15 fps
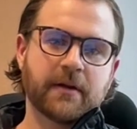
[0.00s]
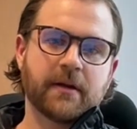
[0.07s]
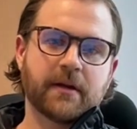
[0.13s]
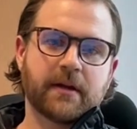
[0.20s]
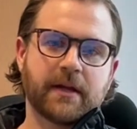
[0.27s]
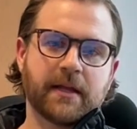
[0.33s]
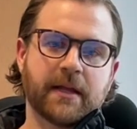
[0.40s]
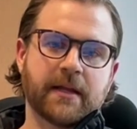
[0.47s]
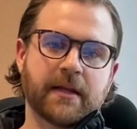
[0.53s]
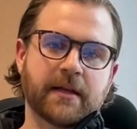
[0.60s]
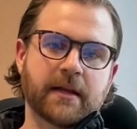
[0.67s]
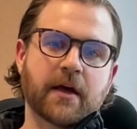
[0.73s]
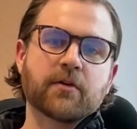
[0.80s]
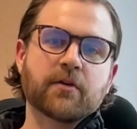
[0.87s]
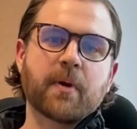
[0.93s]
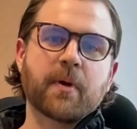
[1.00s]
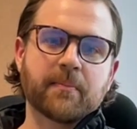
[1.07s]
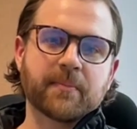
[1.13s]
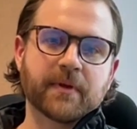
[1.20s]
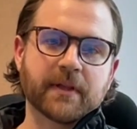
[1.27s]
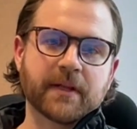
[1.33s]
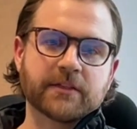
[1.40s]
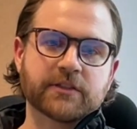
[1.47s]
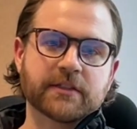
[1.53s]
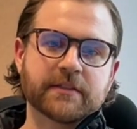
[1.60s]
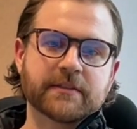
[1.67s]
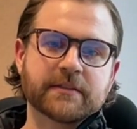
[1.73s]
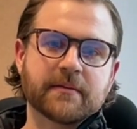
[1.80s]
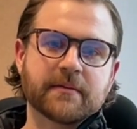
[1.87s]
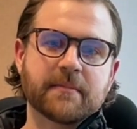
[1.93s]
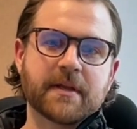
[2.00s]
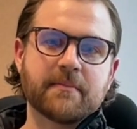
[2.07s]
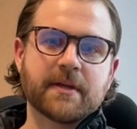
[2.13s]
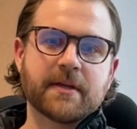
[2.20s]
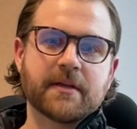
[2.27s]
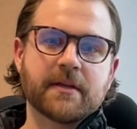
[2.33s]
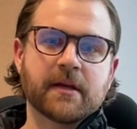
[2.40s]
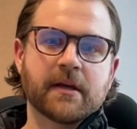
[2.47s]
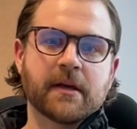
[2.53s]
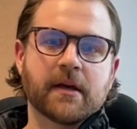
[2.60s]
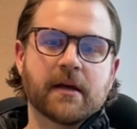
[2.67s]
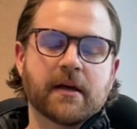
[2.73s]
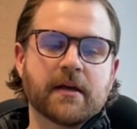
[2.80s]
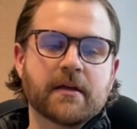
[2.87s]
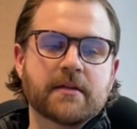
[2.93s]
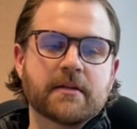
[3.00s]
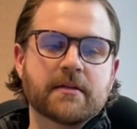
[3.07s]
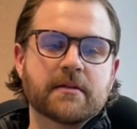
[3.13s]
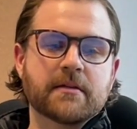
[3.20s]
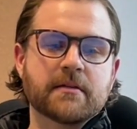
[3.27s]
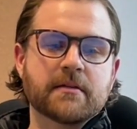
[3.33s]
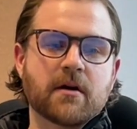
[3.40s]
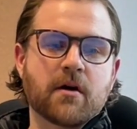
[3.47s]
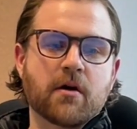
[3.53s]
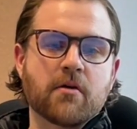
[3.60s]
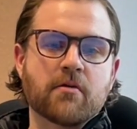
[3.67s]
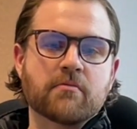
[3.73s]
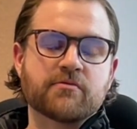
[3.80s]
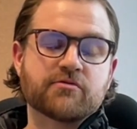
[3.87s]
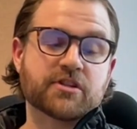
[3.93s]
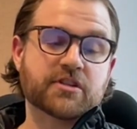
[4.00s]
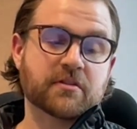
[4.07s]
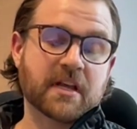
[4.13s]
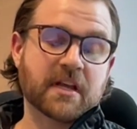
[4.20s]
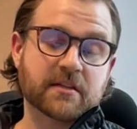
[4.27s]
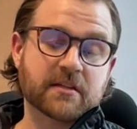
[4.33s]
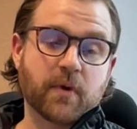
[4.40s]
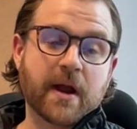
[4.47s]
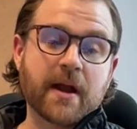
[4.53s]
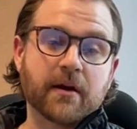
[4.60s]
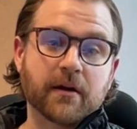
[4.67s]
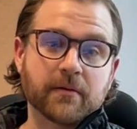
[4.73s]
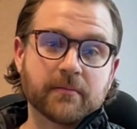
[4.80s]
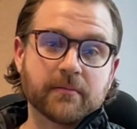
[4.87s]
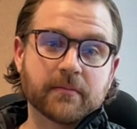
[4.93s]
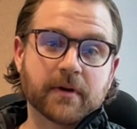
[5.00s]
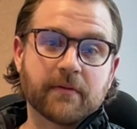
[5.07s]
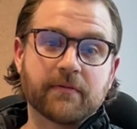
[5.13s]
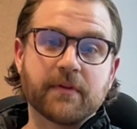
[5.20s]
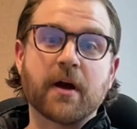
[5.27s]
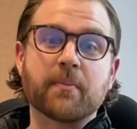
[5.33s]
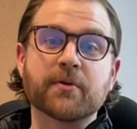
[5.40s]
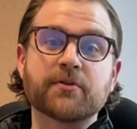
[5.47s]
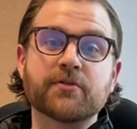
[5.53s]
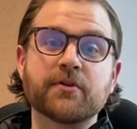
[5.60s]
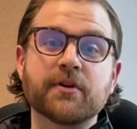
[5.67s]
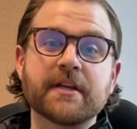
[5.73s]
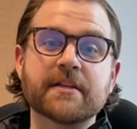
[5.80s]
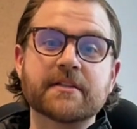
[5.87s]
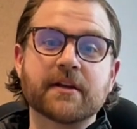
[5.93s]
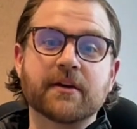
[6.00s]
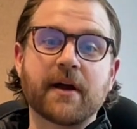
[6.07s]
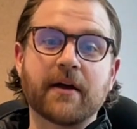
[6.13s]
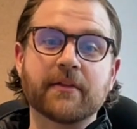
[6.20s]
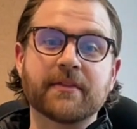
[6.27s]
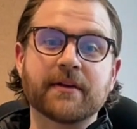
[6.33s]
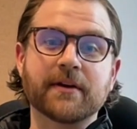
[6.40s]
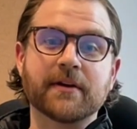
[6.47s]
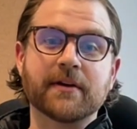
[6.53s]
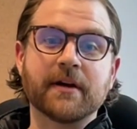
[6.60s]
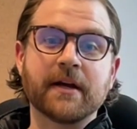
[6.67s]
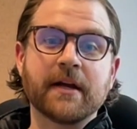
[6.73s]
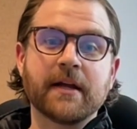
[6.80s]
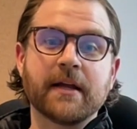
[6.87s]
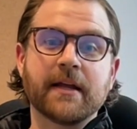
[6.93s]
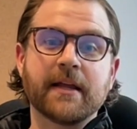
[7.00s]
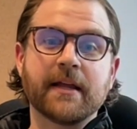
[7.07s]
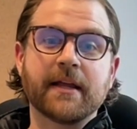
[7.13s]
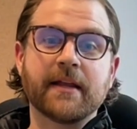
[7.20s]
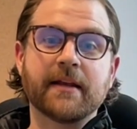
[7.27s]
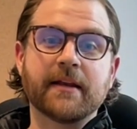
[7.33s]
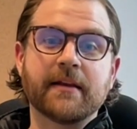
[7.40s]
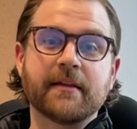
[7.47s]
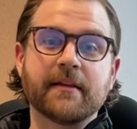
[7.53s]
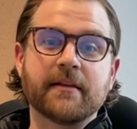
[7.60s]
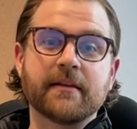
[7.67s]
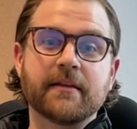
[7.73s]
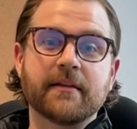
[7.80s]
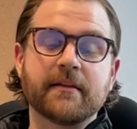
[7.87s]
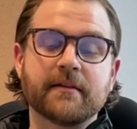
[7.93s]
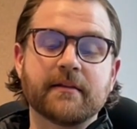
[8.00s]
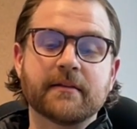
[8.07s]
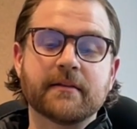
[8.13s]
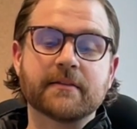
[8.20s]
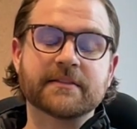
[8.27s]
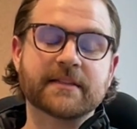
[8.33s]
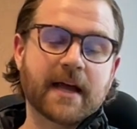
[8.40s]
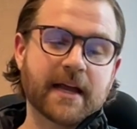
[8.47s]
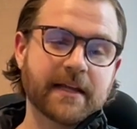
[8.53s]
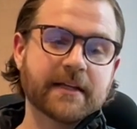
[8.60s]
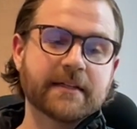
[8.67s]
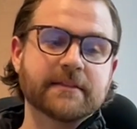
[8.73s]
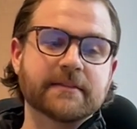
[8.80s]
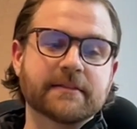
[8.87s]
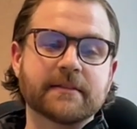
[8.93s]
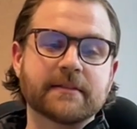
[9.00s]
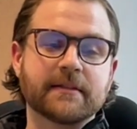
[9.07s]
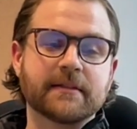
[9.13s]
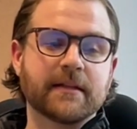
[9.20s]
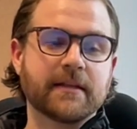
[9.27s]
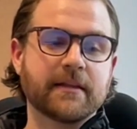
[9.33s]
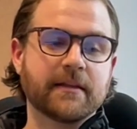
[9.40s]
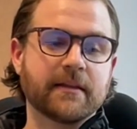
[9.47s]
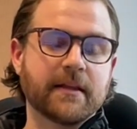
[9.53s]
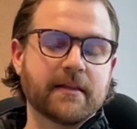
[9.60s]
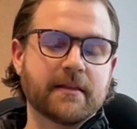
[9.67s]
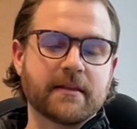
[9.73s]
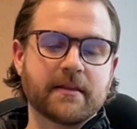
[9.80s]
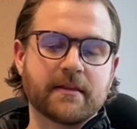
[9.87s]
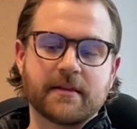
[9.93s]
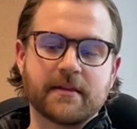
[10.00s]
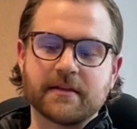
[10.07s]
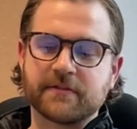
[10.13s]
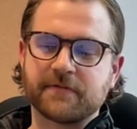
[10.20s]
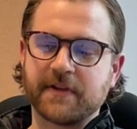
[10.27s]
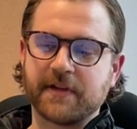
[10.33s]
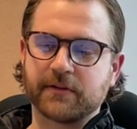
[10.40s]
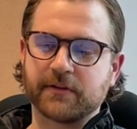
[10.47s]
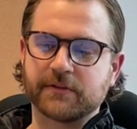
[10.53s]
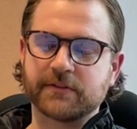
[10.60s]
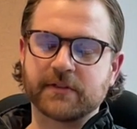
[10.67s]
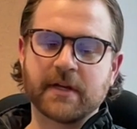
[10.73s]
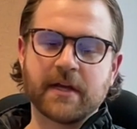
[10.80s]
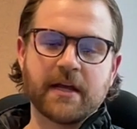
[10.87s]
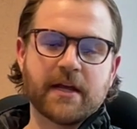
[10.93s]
in other populations that maybe are just less aware of the opportunities that are out there in science and these fields.